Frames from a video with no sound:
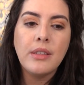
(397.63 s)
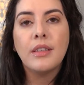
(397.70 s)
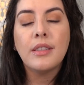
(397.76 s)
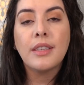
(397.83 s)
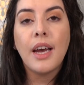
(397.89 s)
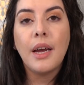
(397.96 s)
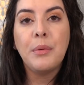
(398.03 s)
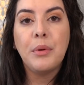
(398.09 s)
This
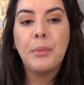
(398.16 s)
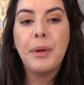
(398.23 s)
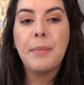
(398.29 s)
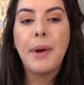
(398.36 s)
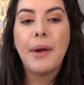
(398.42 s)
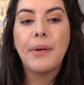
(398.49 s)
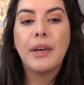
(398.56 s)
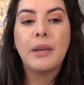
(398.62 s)
guy would be
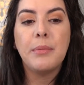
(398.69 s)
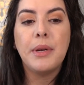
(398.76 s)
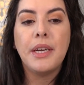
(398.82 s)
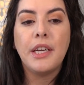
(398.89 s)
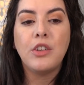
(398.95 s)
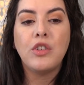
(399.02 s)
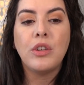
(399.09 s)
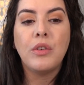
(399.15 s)
my
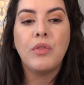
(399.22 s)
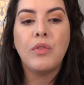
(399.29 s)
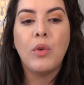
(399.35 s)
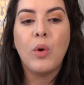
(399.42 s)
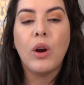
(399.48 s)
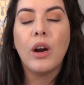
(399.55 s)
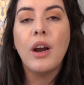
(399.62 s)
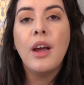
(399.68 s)
recommendation
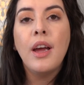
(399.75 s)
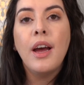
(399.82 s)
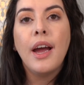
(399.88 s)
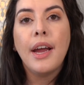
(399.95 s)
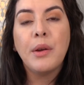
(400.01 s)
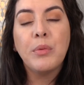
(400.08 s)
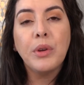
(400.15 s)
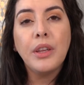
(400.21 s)
for
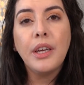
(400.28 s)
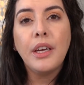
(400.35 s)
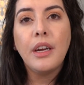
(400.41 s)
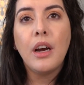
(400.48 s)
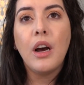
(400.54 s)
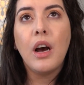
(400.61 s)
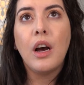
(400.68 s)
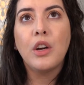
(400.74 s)
a really
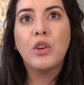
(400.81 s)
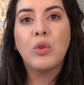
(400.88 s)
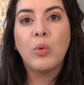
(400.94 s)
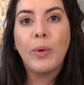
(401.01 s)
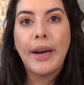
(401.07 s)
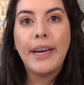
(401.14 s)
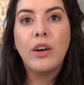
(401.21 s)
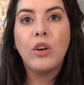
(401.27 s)

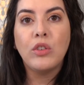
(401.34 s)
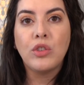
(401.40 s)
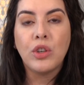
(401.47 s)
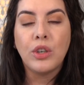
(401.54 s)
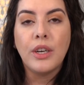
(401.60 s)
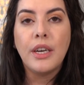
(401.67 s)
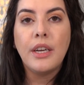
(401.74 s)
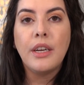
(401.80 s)
great
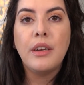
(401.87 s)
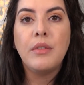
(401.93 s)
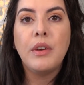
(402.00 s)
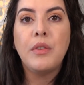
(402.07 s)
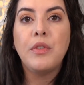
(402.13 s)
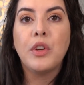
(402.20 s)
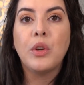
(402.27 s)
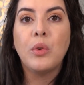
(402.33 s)
alternative
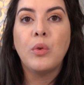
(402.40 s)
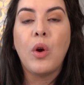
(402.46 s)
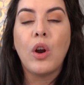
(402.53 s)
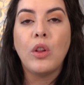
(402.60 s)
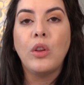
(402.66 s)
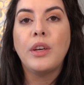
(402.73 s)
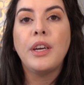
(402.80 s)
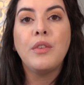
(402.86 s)
if you are
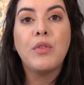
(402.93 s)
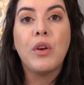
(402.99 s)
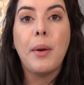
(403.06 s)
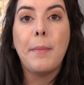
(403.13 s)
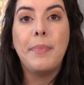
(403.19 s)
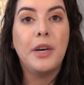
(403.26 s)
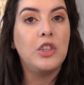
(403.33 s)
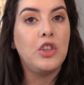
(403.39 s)
looking for a
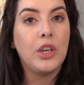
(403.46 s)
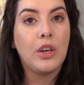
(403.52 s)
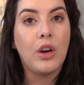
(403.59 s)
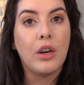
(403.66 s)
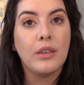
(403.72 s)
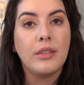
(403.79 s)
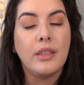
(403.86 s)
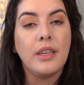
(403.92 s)
budget
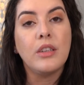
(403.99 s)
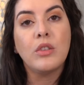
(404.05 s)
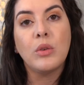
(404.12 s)
car seat.